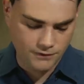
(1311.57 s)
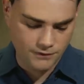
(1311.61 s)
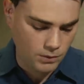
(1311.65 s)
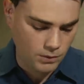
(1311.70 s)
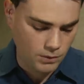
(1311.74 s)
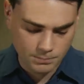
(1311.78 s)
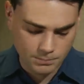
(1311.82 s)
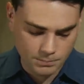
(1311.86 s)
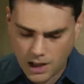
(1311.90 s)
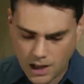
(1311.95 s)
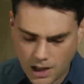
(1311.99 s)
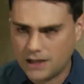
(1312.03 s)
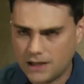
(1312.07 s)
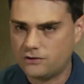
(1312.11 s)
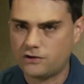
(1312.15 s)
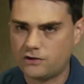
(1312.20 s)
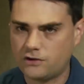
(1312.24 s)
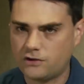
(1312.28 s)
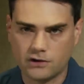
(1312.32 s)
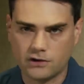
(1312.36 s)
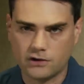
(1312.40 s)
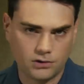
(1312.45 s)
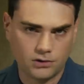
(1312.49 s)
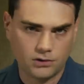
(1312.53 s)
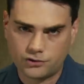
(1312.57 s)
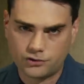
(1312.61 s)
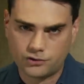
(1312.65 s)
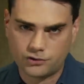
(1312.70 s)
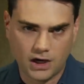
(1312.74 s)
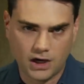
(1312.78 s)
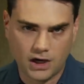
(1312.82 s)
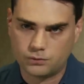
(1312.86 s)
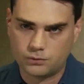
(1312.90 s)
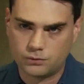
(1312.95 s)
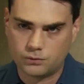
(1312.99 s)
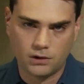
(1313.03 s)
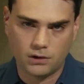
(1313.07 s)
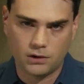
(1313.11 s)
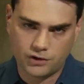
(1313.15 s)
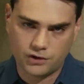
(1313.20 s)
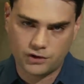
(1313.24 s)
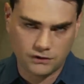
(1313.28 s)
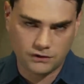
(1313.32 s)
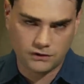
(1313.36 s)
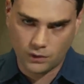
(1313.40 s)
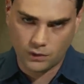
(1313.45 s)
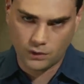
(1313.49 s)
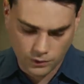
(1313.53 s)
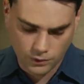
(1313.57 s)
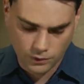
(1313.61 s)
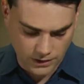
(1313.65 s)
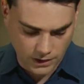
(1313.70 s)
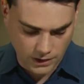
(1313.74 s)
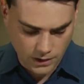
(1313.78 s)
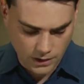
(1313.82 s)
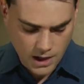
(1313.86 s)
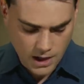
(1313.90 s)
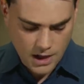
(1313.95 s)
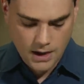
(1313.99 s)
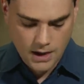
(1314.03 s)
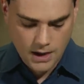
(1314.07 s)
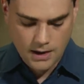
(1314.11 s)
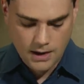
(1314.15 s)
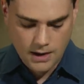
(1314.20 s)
Faux-wood blinds, cellular shades, roller shades, the whole deal.